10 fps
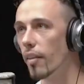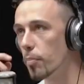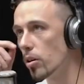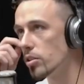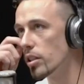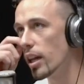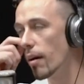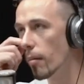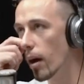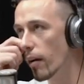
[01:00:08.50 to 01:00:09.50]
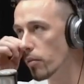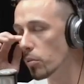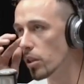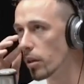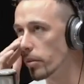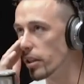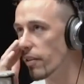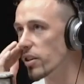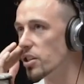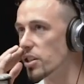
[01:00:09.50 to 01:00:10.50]
I personally I'm, I have, we'll look up the
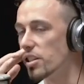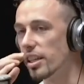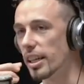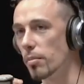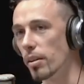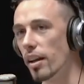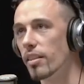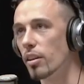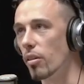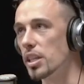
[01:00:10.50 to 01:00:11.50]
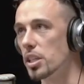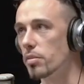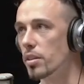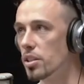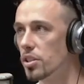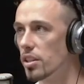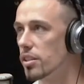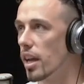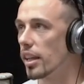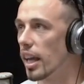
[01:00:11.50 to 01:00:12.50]
definition in a second, but I think racism is
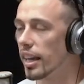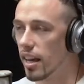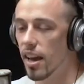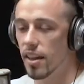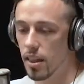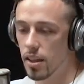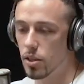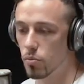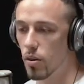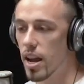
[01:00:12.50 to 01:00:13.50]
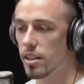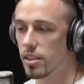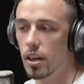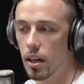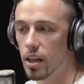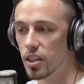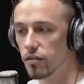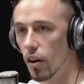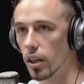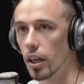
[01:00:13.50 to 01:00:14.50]
just saying like, hey, this race
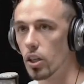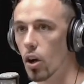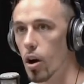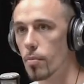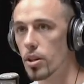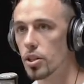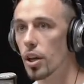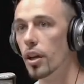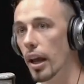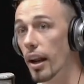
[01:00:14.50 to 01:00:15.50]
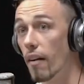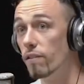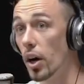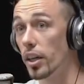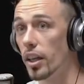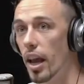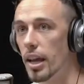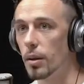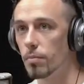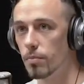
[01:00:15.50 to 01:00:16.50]
is fucking garbage, and I fucking
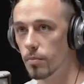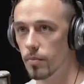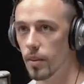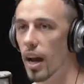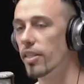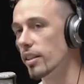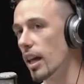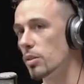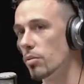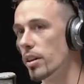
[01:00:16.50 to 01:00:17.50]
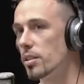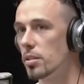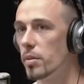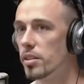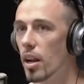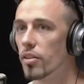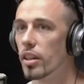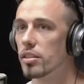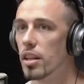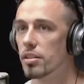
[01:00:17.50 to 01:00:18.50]
hate them. I think that's what racism is. I don't
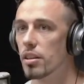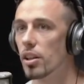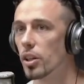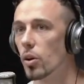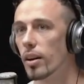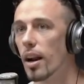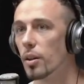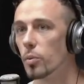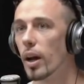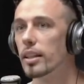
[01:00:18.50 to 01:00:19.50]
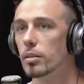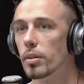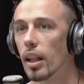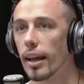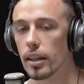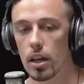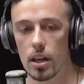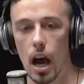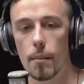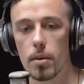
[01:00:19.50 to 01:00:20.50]
think it's necessarily going out of the way to be like,
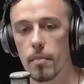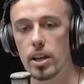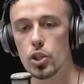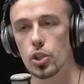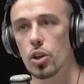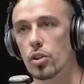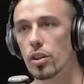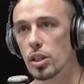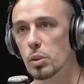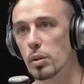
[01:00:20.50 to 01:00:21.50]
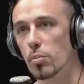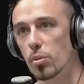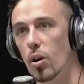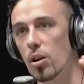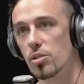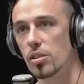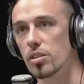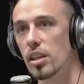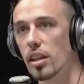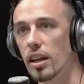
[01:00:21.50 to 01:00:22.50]
I'm gonna make sure that these people aren't
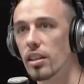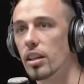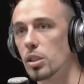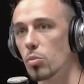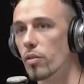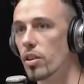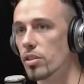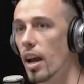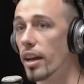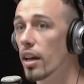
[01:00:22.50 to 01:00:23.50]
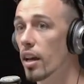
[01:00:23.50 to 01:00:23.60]
succeeding. I think it's more of just like.